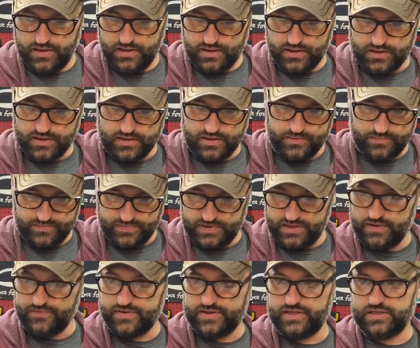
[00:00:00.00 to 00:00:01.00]
um,
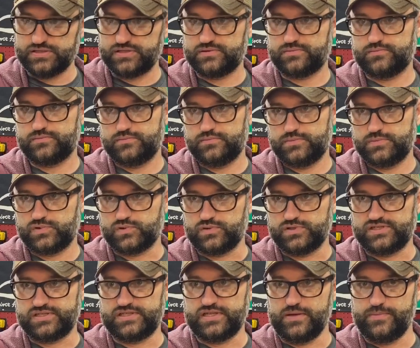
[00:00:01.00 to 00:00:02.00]
even this sort of
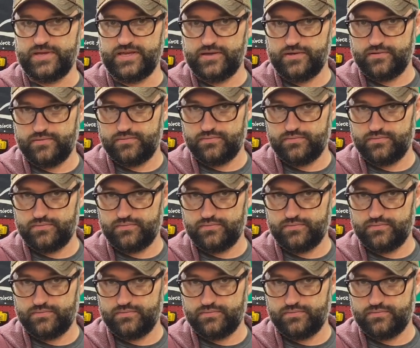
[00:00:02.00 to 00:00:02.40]
stubby